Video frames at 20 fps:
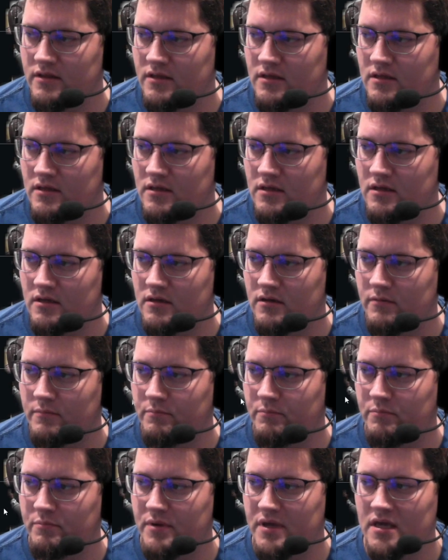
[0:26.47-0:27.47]
the
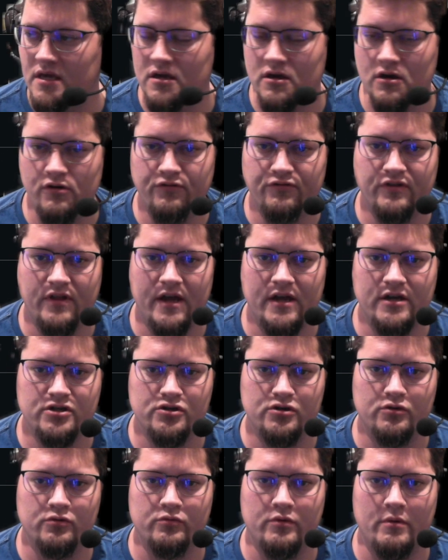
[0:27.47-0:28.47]
Pico
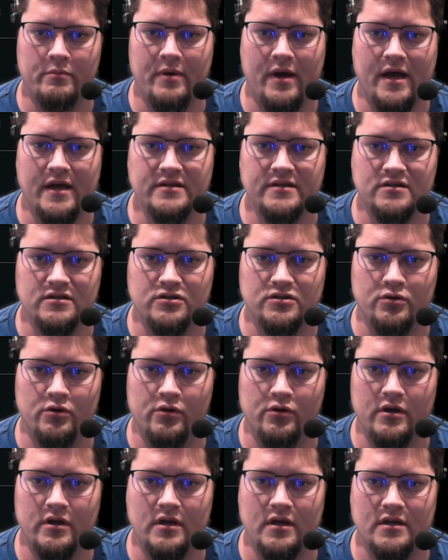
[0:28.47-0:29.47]
Flasher
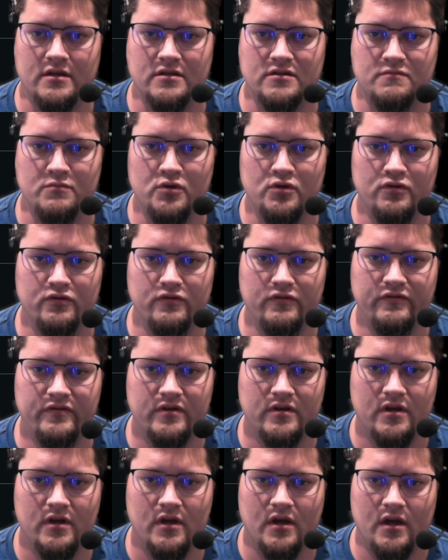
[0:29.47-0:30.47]
repository has moved
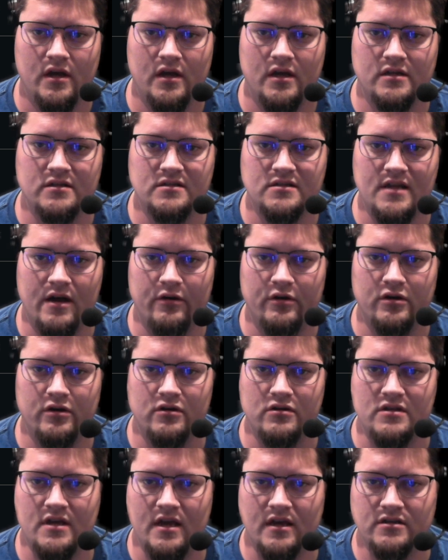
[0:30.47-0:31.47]
it's now
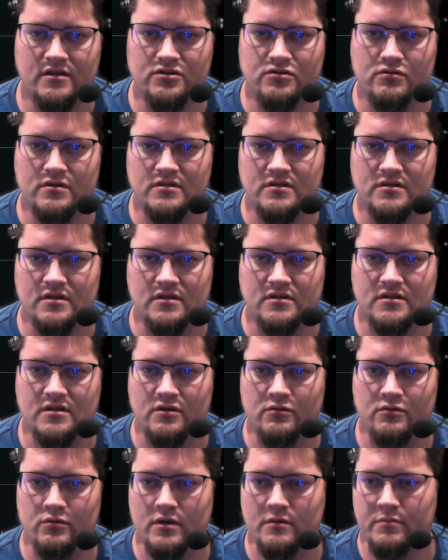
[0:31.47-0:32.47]
under the
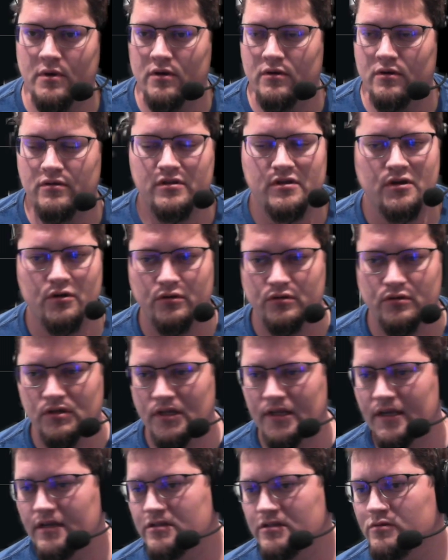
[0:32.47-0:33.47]
X360 repo. The old
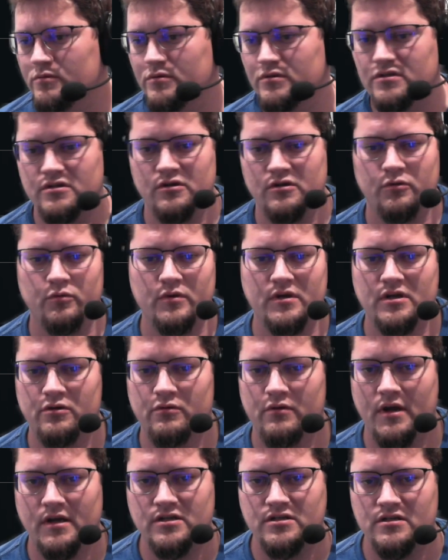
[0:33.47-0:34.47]
links will still
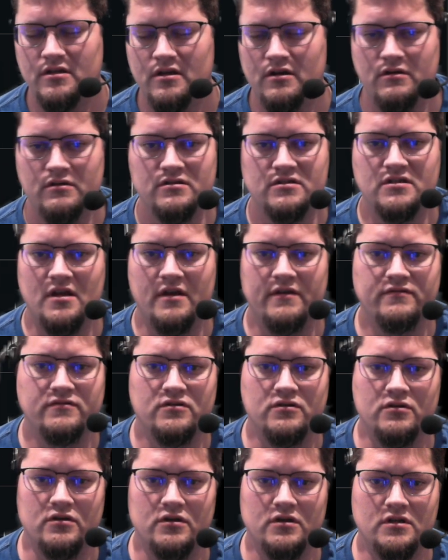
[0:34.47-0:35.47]
redirect you there and stuff,
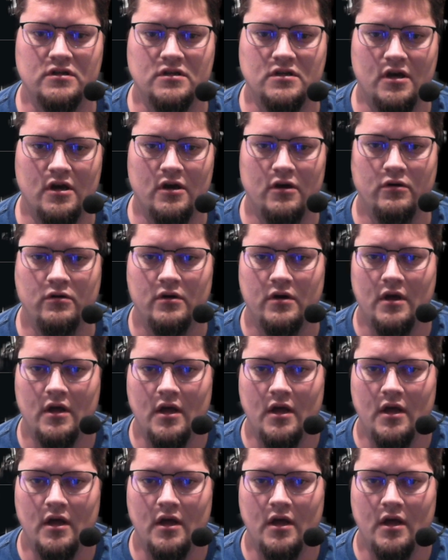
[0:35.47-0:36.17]
so you're good to go.